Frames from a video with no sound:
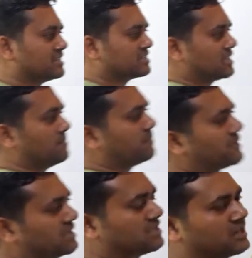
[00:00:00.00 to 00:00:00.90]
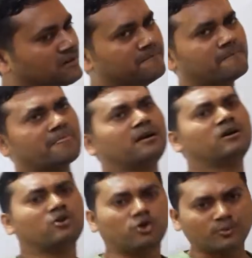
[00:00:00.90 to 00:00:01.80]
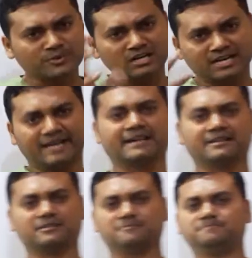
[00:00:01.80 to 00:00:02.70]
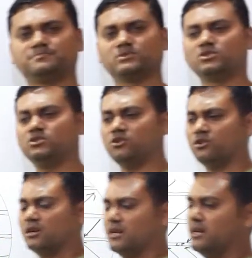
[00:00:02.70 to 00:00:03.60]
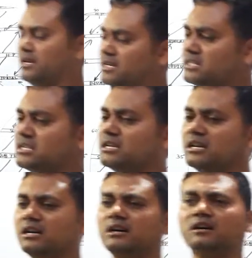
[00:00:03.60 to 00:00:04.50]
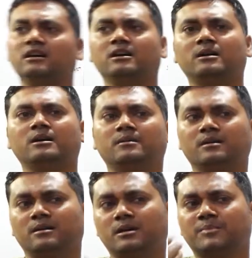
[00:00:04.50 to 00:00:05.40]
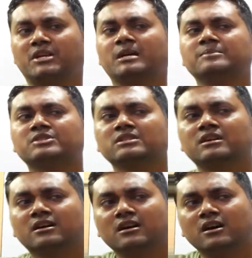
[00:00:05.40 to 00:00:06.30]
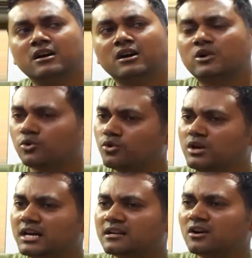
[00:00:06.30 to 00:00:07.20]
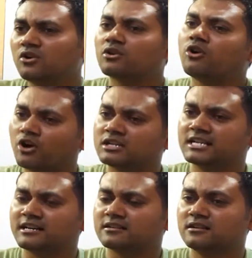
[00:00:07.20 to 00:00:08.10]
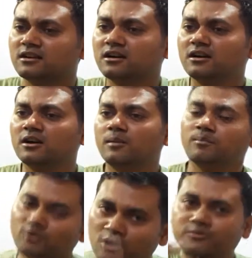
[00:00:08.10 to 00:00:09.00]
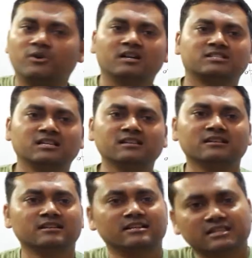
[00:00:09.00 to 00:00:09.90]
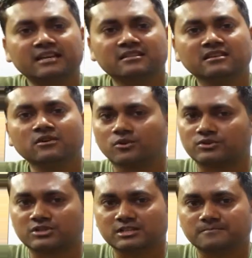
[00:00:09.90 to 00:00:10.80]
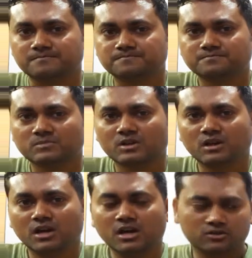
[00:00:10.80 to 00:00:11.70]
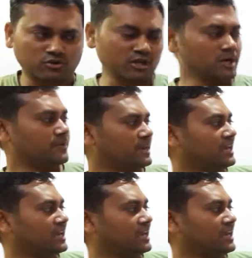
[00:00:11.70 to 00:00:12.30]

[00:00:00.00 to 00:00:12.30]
the temperature of the land, it becomes cooler or hotter more faster than the ocean. So if